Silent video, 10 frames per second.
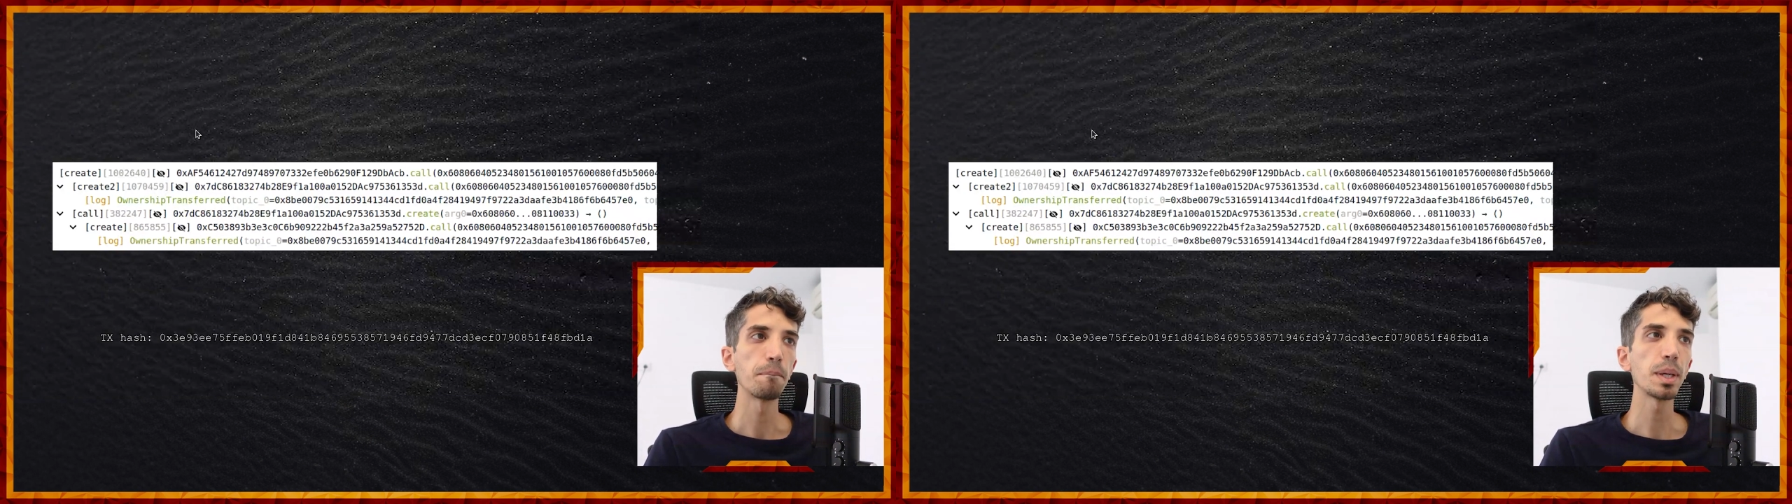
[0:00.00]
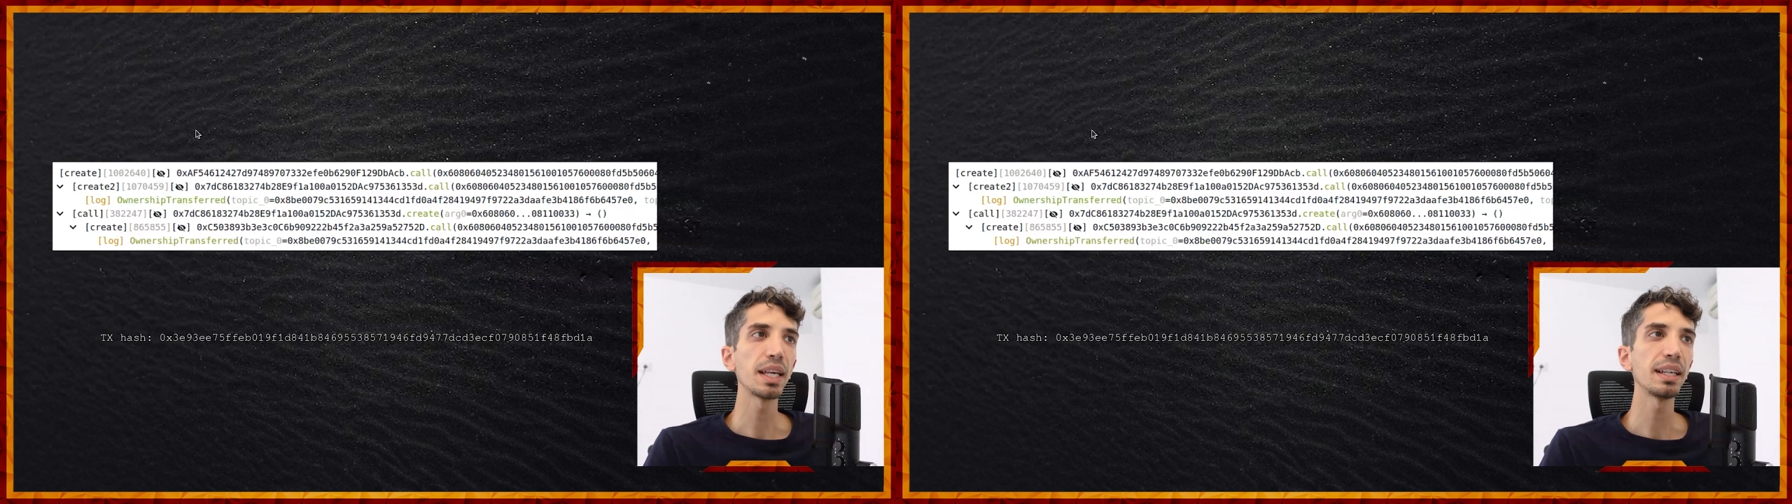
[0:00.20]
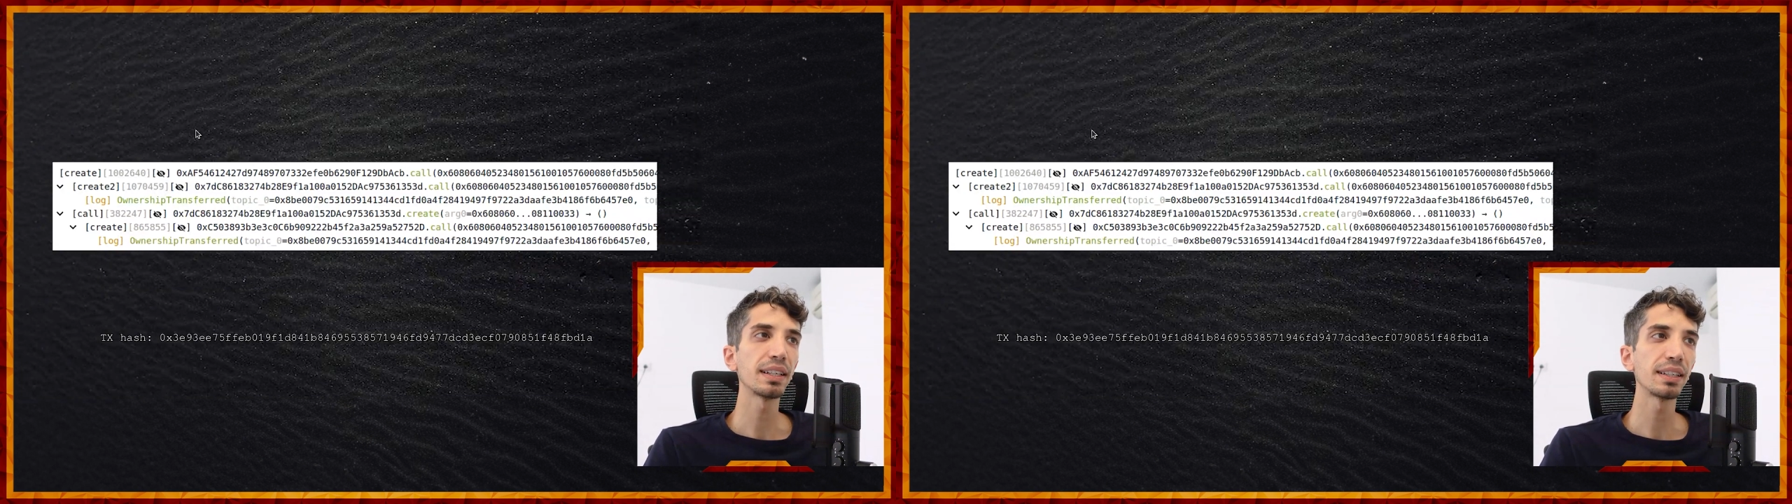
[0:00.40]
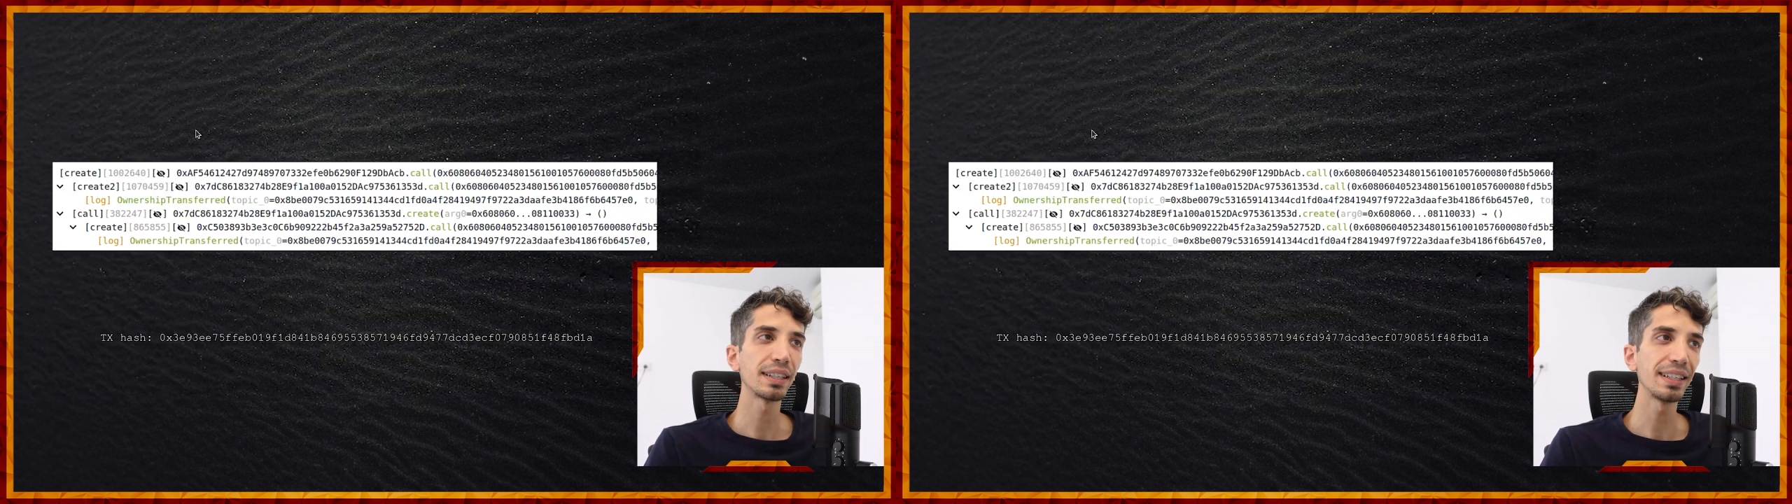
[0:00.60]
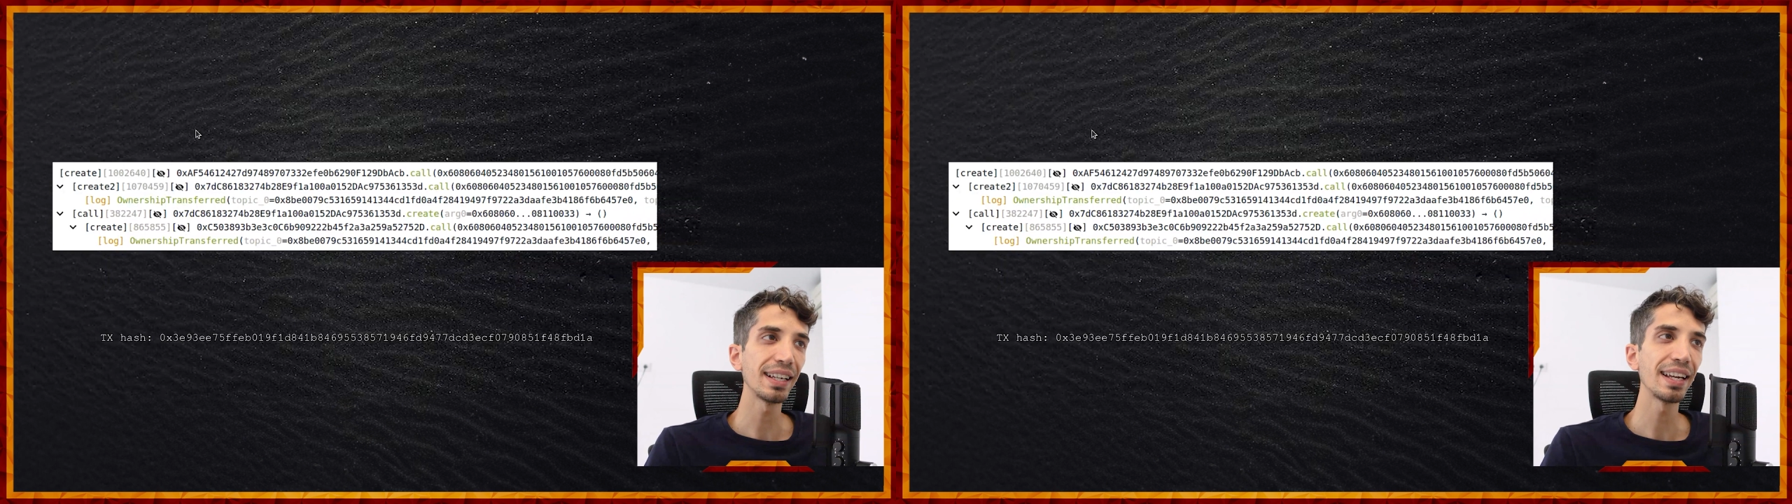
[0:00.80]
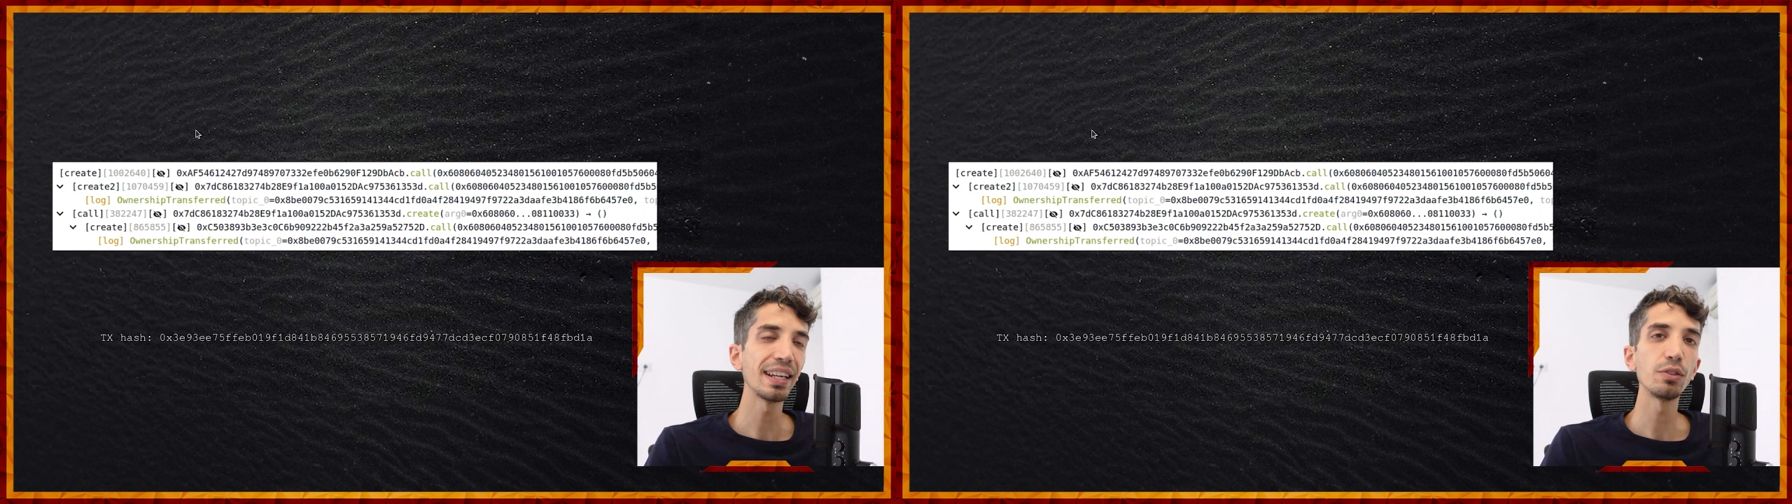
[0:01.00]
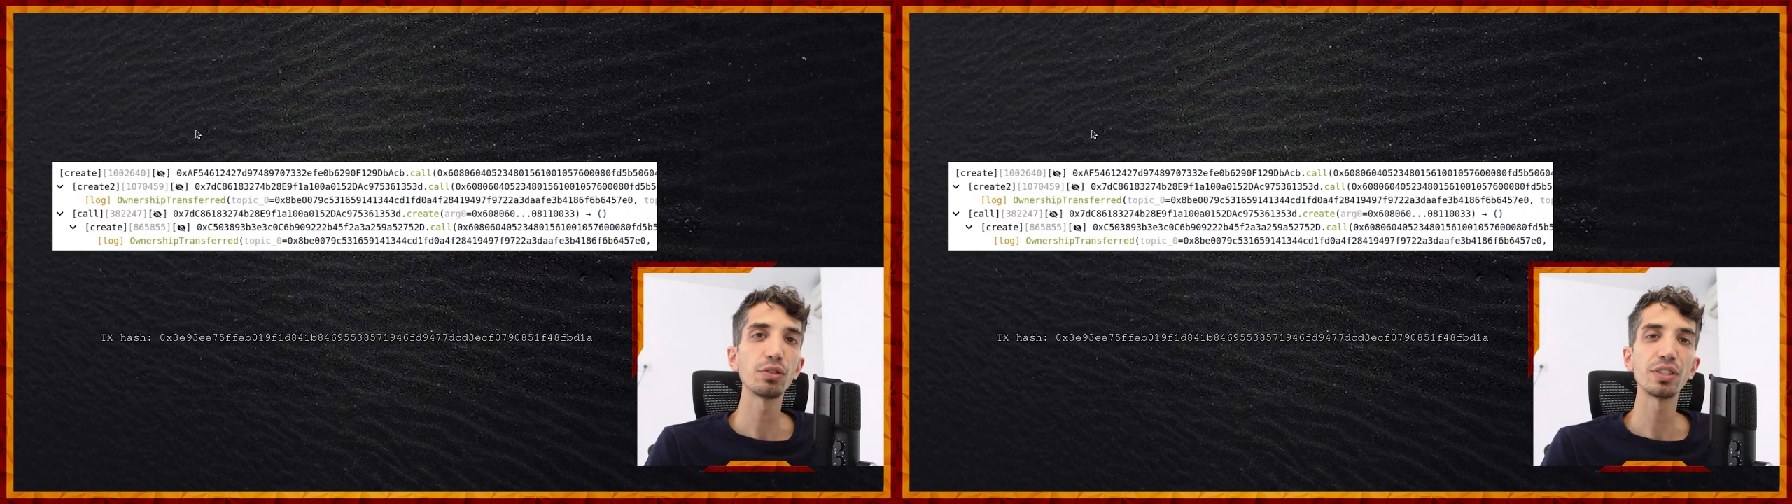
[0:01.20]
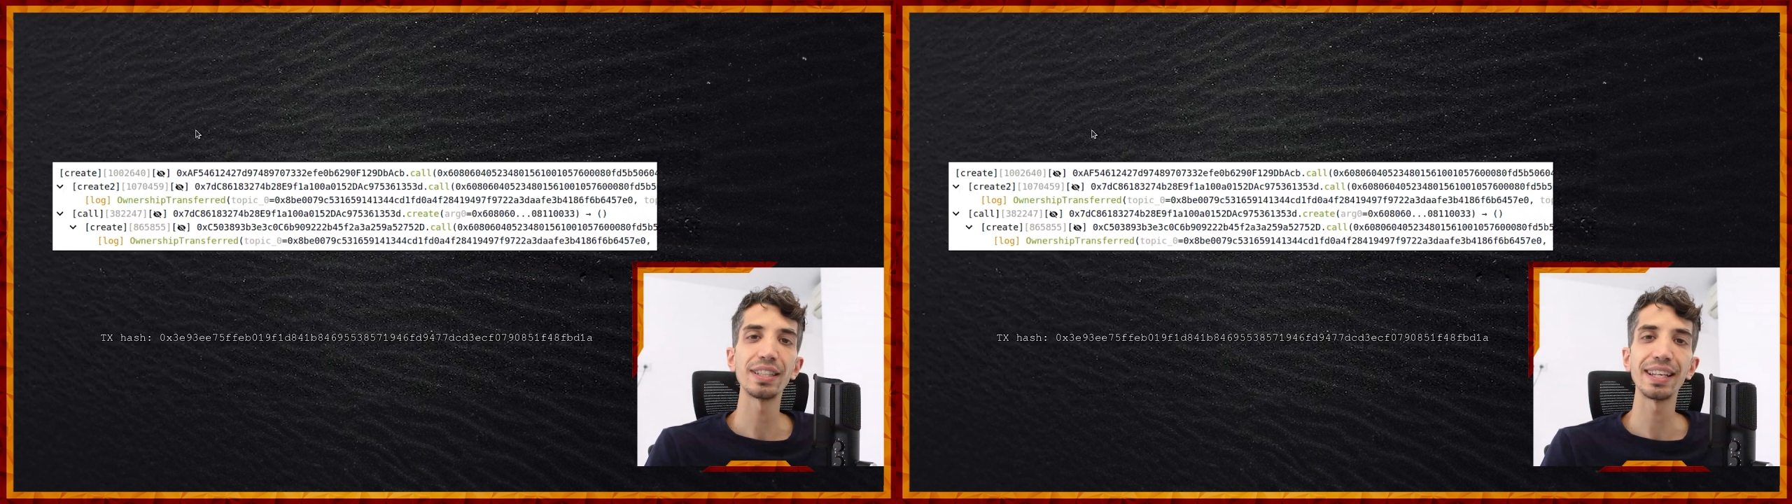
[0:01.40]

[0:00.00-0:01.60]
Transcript: being created using